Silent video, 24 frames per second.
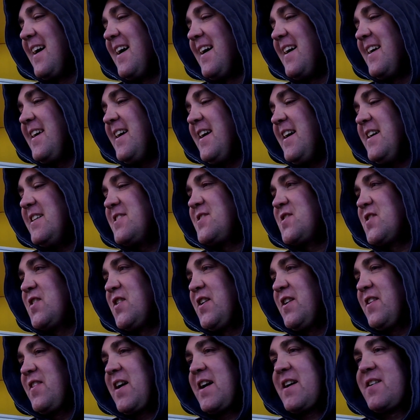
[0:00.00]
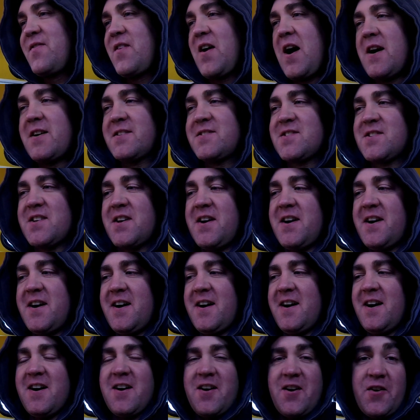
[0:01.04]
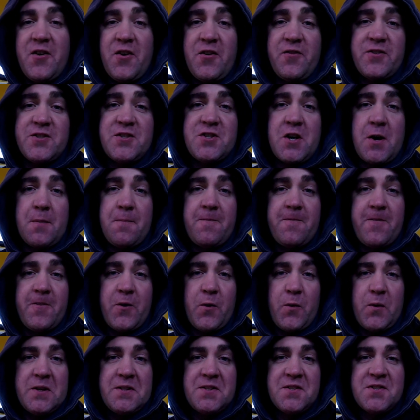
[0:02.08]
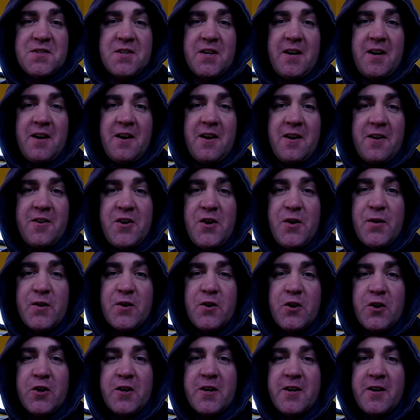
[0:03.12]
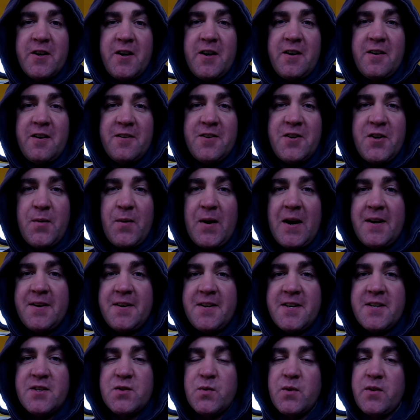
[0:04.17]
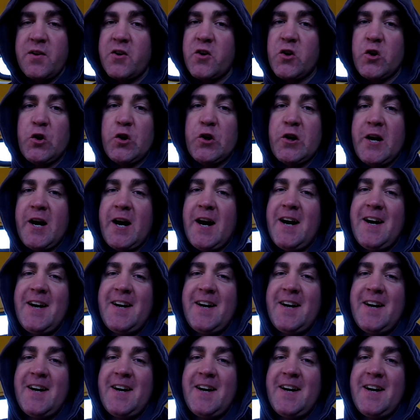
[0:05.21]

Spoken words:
Yeah, so that's another job for the winter. New cooker, new ideas with a cooker.